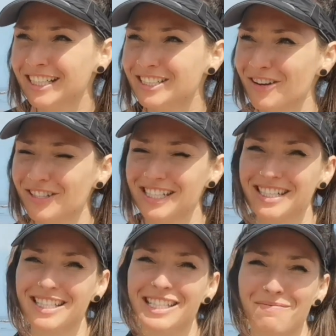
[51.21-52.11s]
So
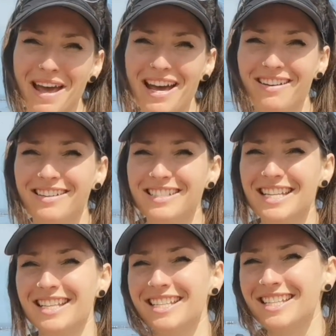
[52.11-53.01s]
just the smells
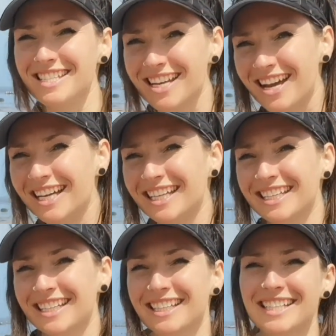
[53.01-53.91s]
and the
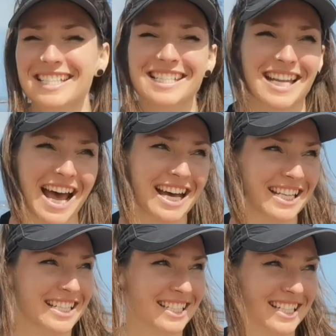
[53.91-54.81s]
sight and the
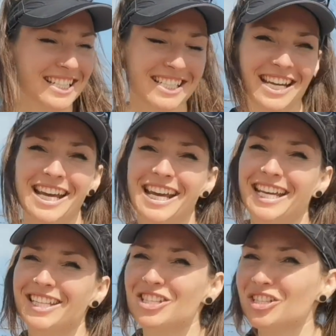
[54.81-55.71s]
sand, and
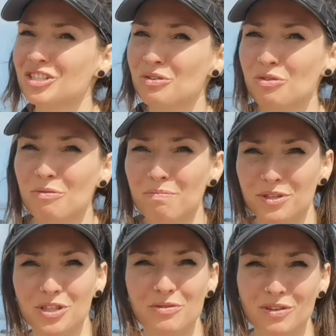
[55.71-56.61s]
it's just all
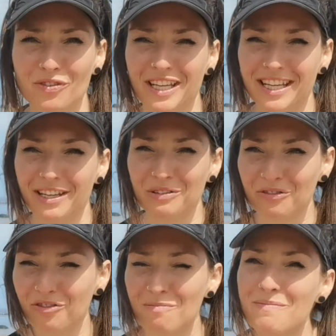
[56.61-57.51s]
beautifully
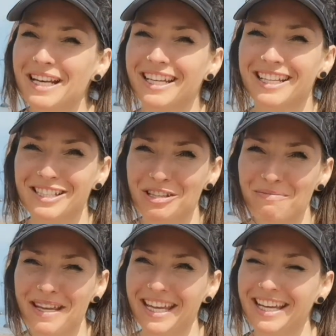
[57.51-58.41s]
familiar to
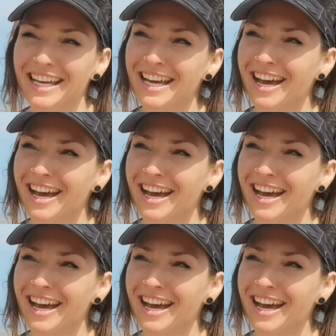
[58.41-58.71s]
me.